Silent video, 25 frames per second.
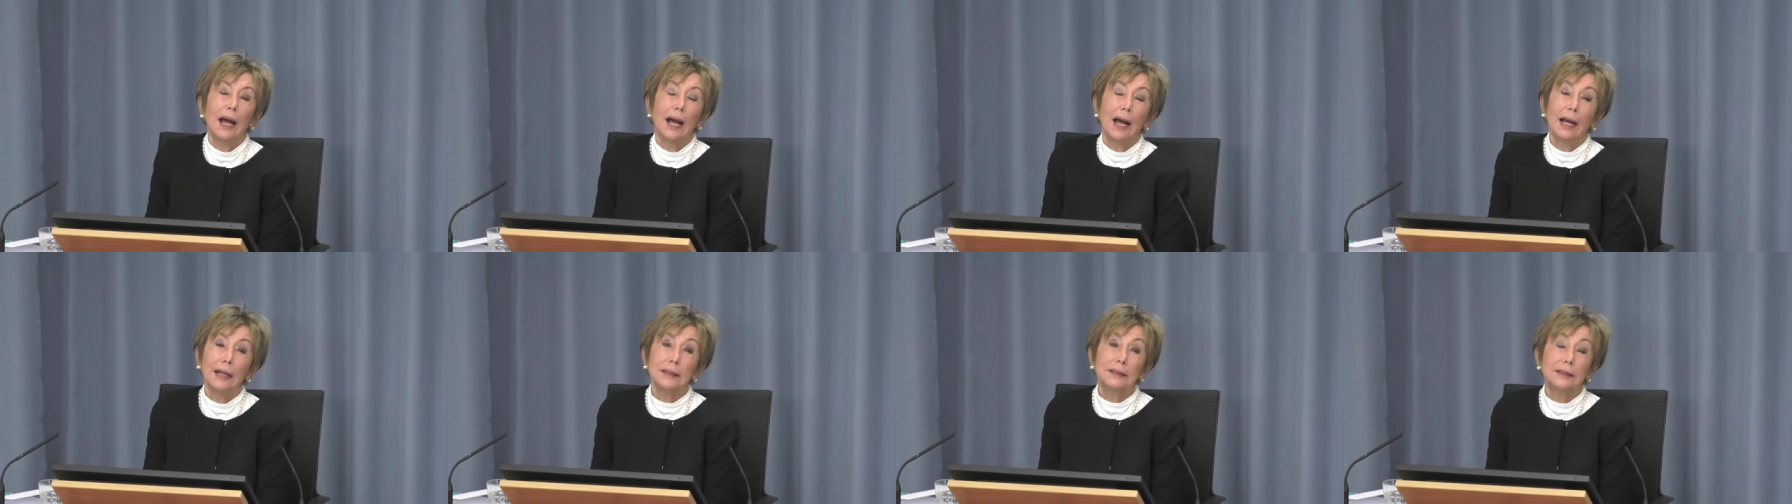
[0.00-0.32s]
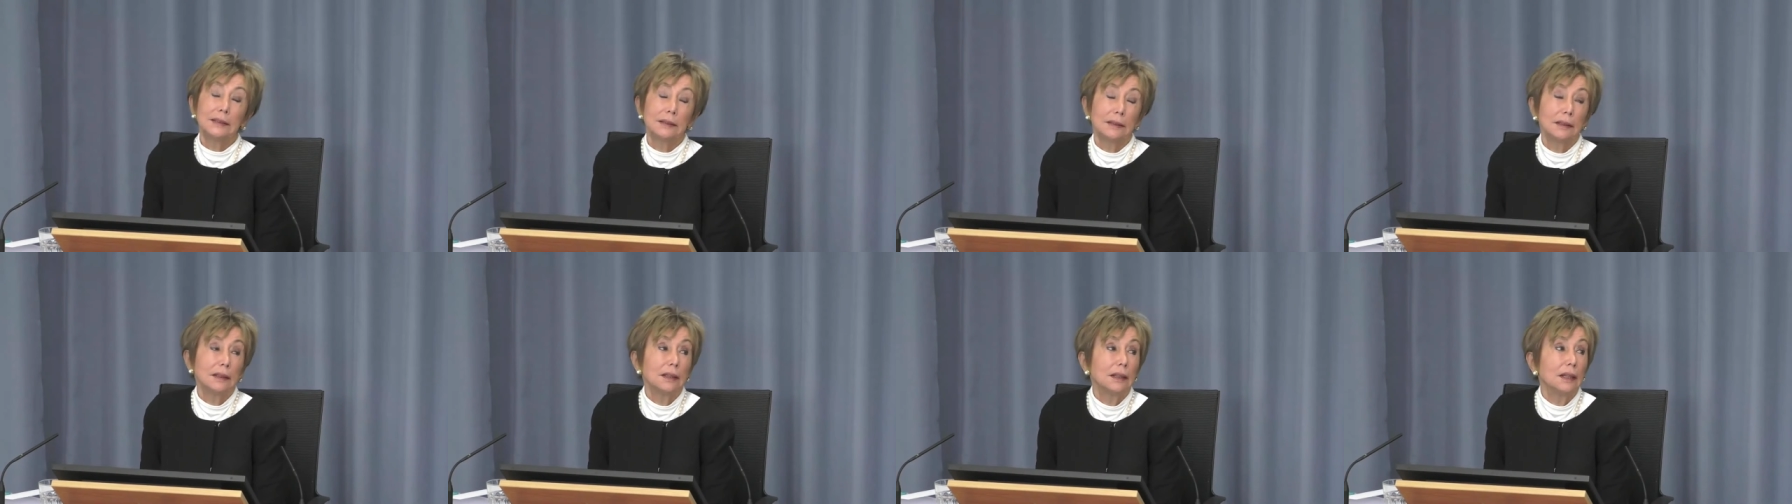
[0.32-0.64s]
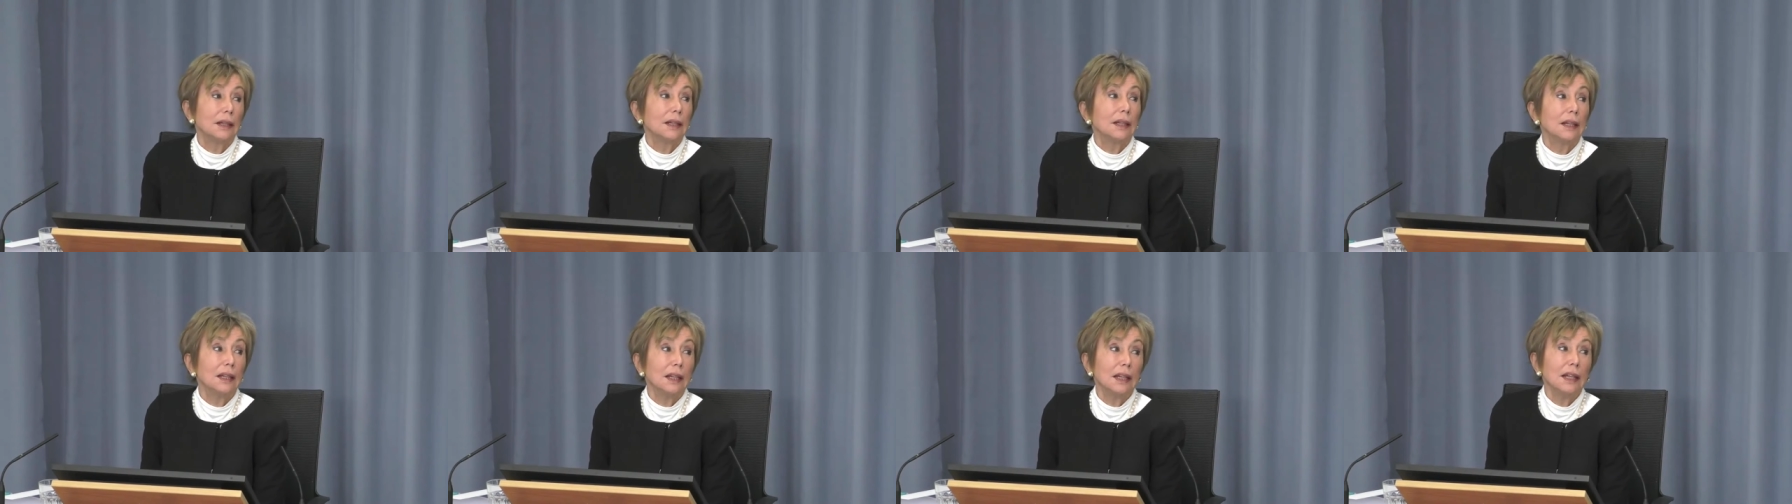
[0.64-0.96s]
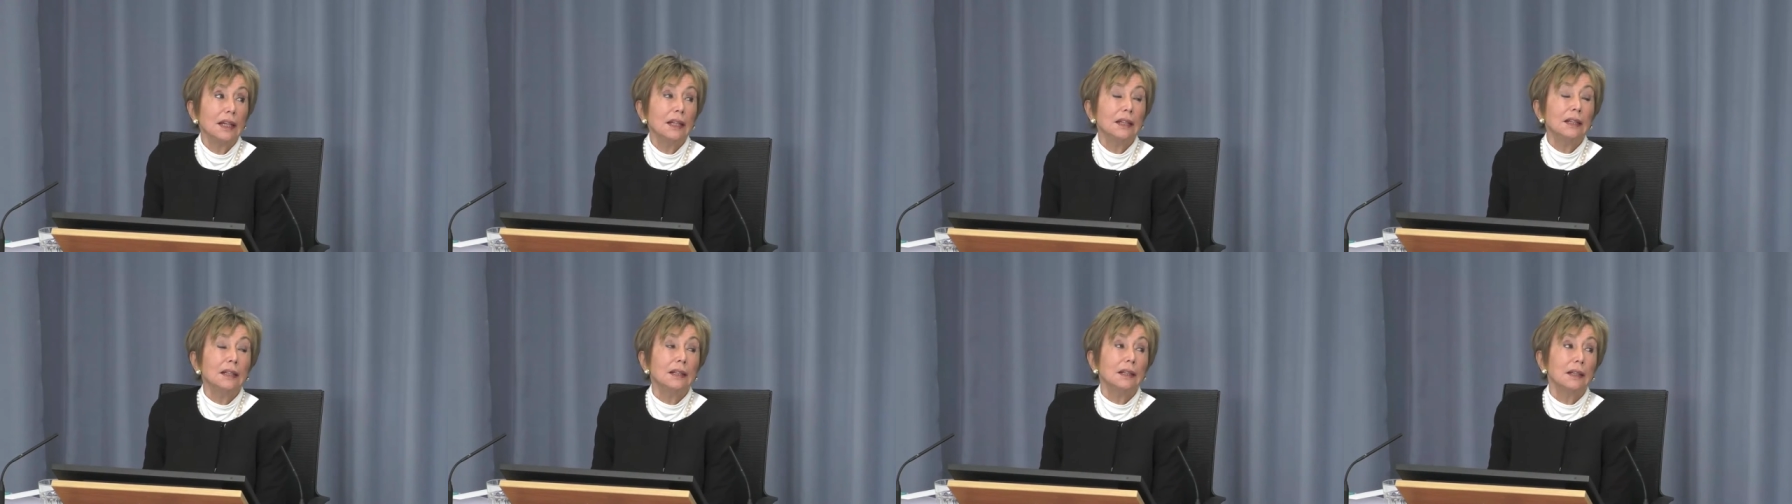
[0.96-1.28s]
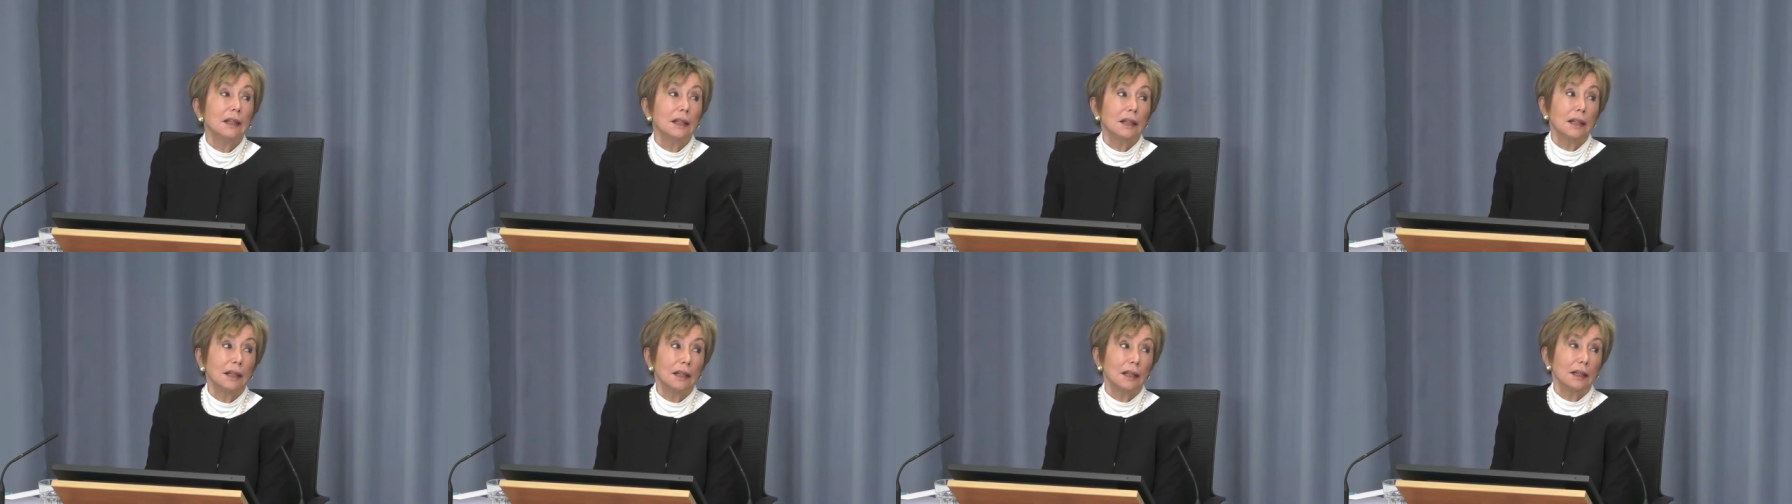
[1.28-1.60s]
At, in
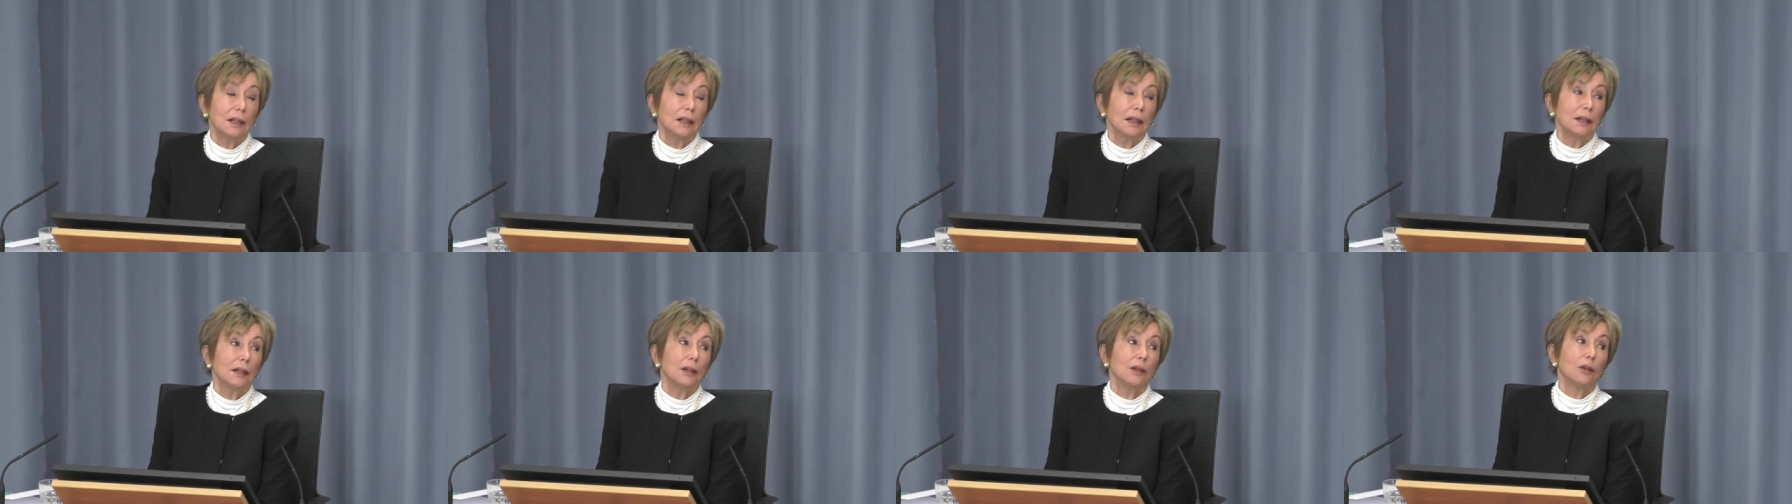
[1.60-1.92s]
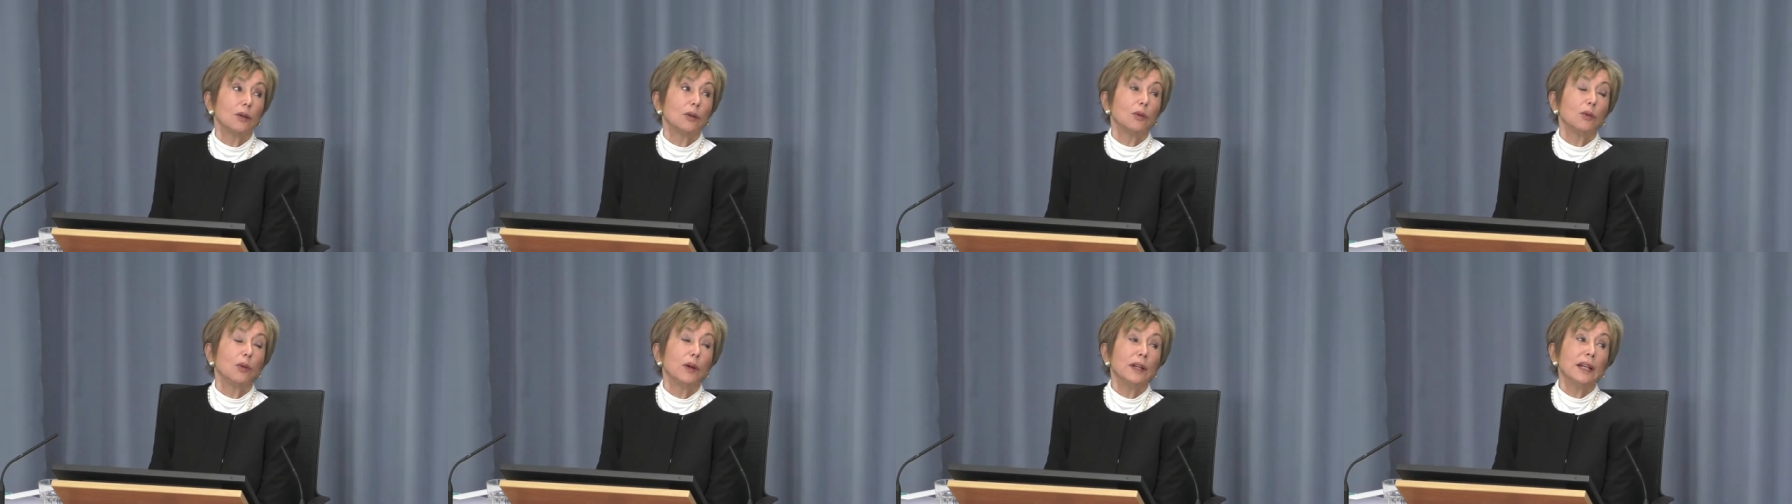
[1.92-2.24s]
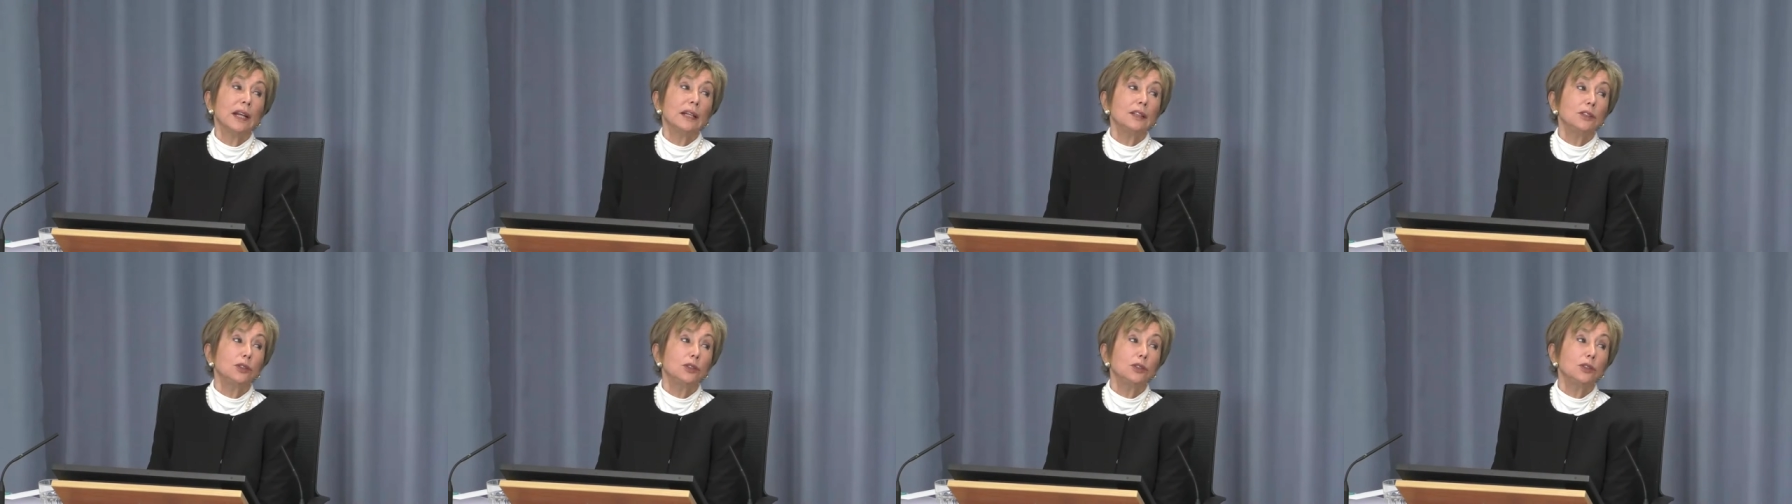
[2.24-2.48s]
when I